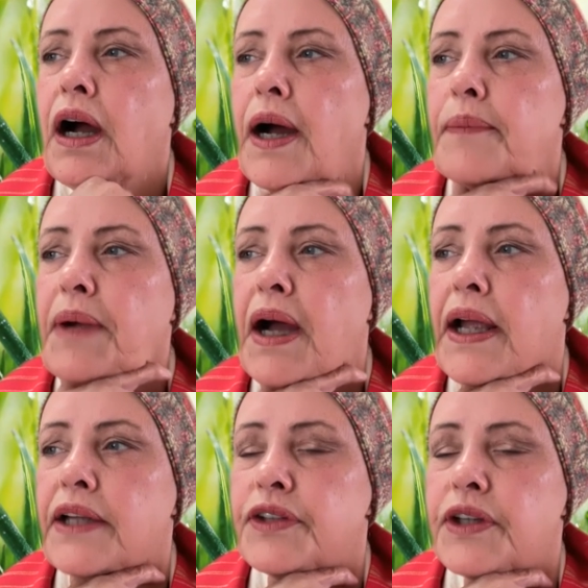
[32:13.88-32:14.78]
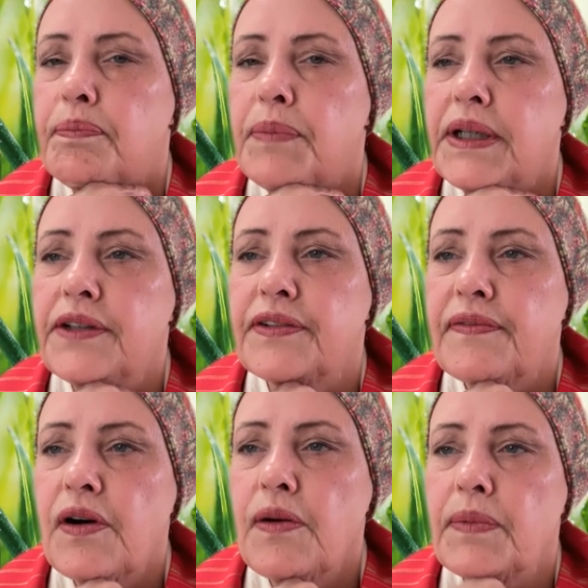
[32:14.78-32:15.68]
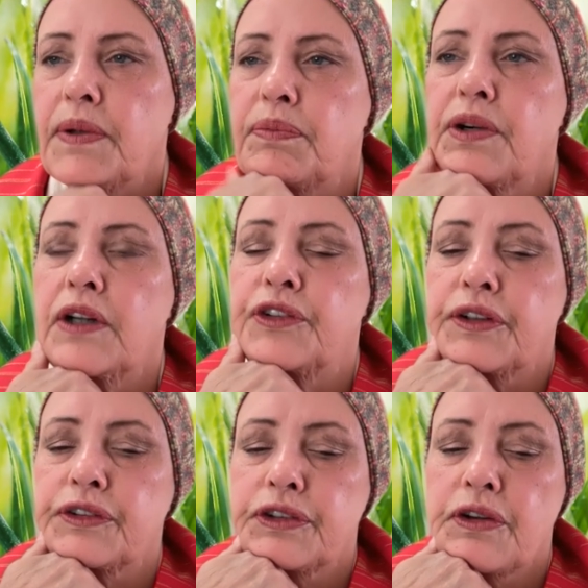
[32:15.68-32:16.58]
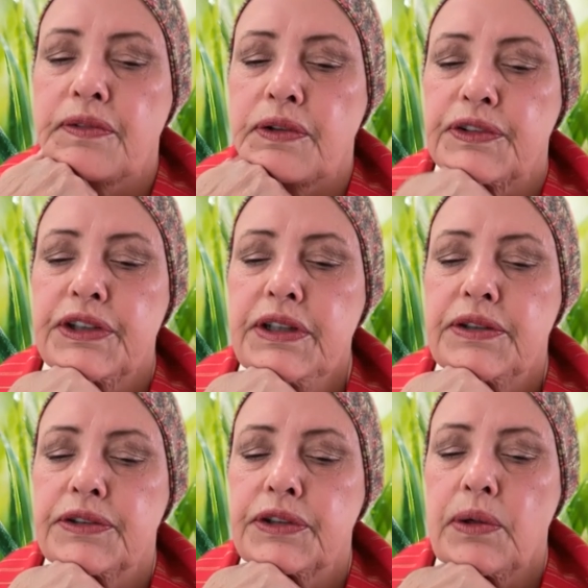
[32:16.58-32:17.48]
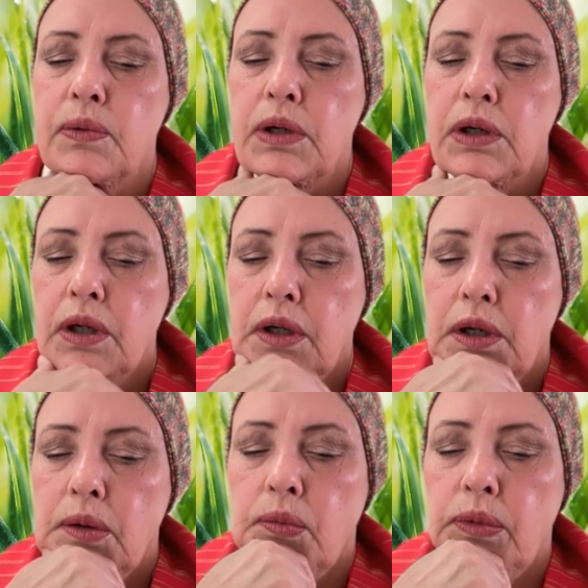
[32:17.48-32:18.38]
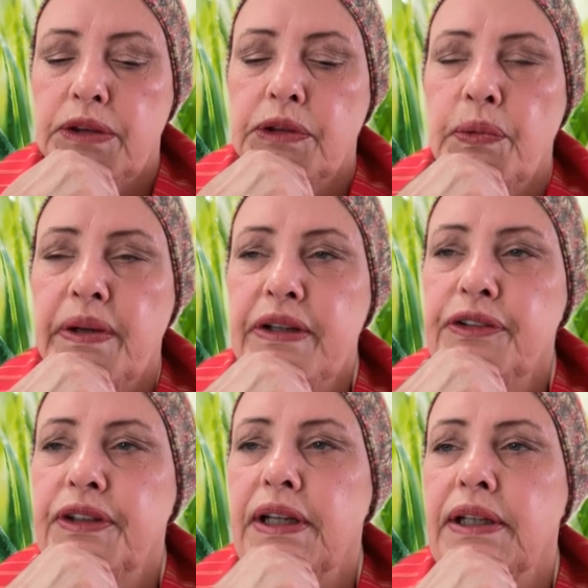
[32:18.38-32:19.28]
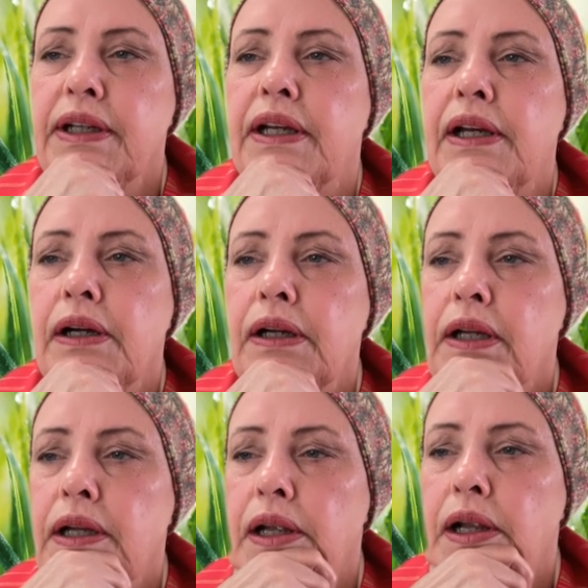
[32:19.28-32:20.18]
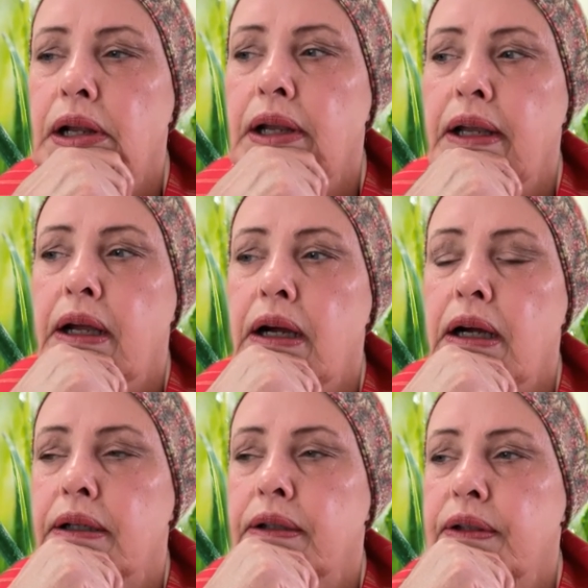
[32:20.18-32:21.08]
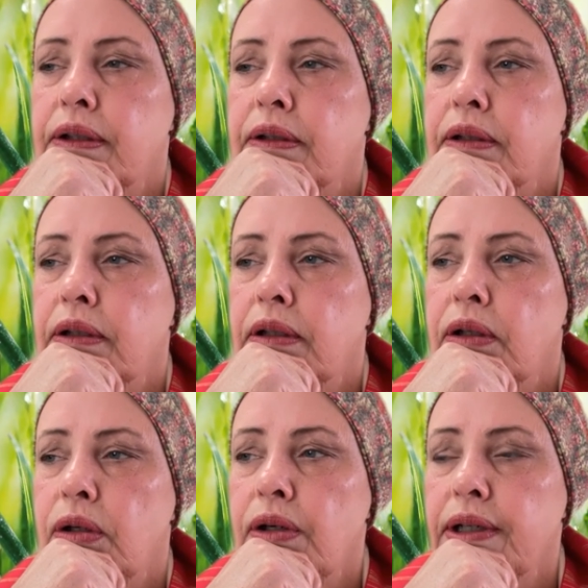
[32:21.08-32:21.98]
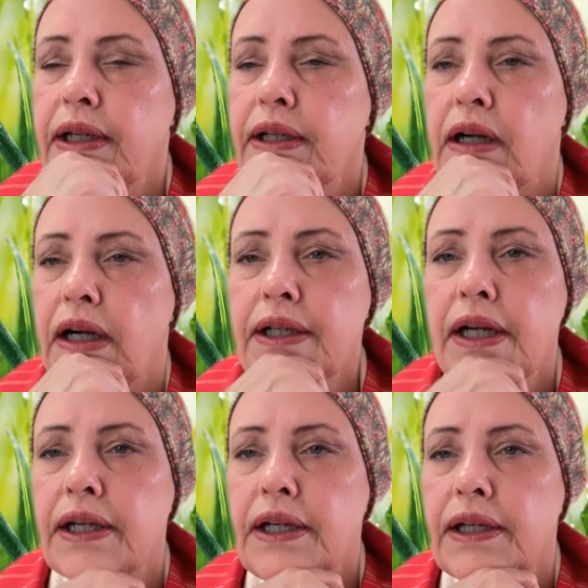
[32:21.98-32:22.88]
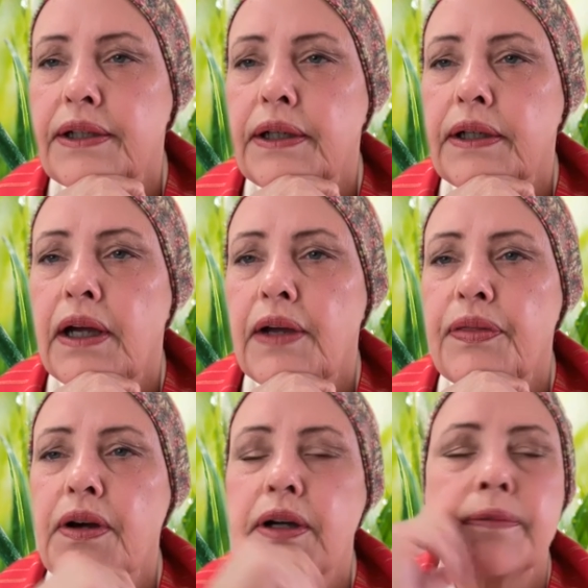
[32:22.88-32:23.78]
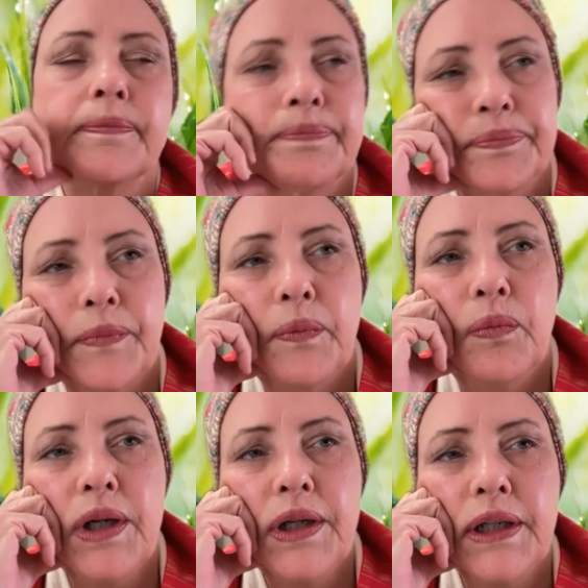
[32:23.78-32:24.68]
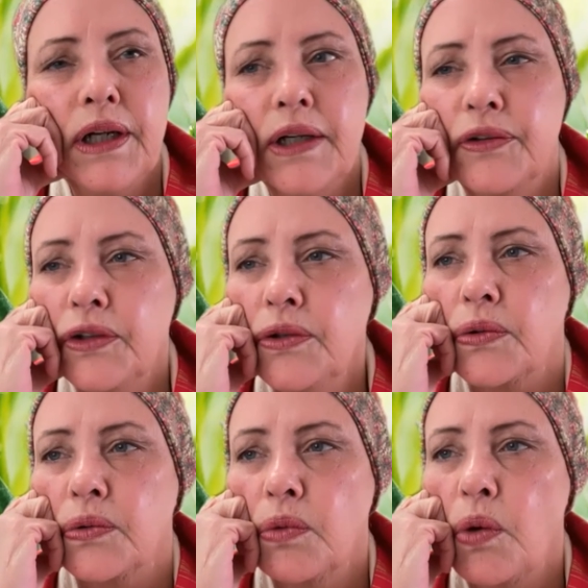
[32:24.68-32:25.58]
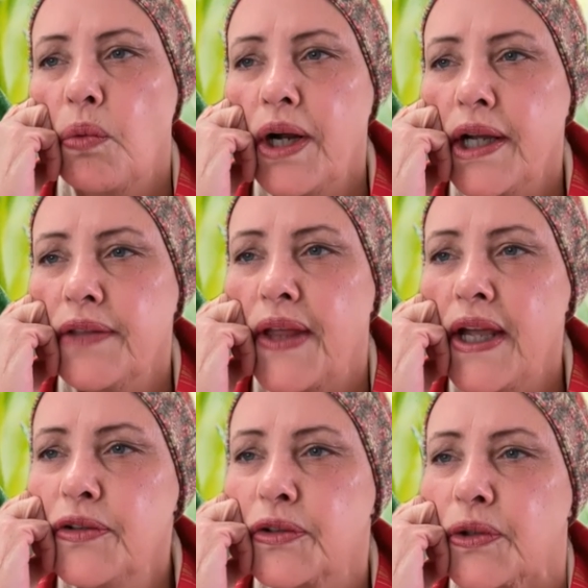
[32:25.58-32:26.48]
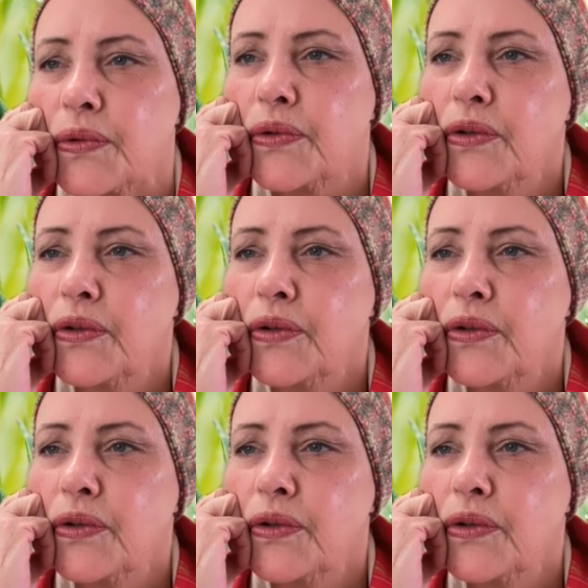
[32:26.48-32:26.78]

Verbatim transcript: um, I had done many development projects overseas. So when Louisiana, uh, the Hurricane Ida hit, I thought, what can I do? Well, what can they do?